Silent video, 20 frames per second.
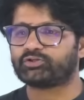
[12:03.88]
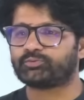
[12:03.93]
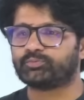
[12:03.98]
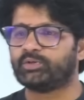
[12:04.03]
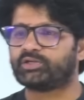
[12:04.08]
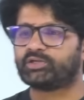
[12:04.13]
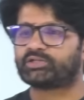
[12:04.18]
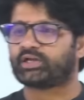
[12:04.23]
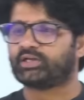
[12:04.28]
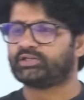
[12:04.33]
this
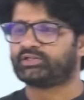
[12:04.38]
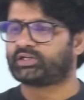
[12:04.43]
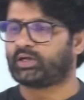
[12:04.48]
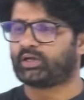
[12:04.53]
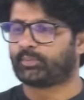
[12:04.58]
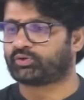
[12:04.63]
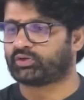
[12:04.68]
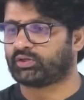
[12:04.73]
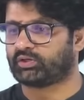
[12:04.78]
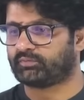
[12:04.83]

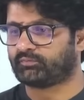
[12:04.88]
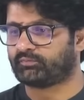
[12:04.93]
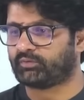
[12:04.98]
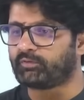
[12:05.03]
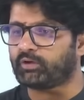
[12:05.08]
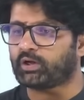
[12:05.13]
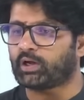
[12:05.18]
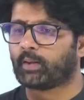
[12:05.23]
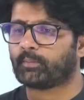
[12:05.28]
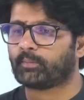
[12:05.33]
misconception when
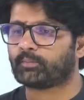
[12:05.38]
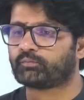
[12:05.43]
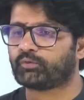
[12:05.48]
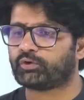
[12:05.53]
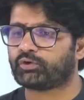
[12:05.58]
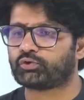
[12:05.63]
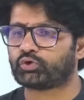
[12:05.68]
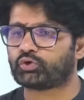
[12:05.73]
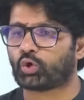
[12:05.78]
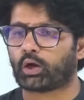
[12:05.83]
we come
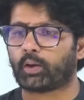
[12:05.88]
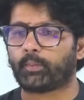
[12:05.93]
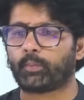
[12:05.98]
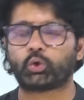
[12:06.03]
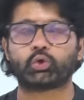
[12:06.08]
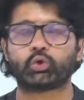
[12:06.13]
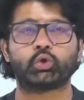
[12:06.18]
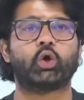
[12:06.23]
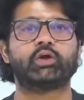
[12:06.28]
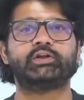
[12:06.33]
when we talk
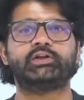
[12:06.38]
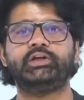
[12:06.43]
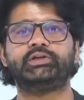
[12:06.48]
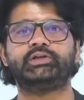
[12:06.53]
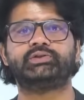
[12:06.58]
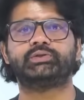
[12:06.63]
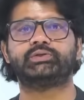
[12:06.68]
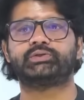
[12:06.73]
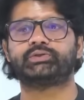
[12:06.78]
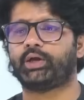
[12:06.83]
about
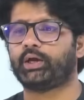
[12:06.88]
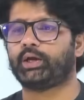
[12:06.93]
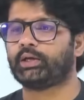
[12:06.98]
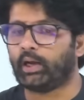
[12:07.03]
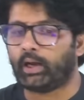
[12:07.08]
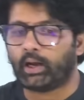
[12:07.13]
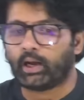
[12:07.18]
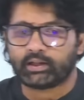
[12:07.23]
northeastern state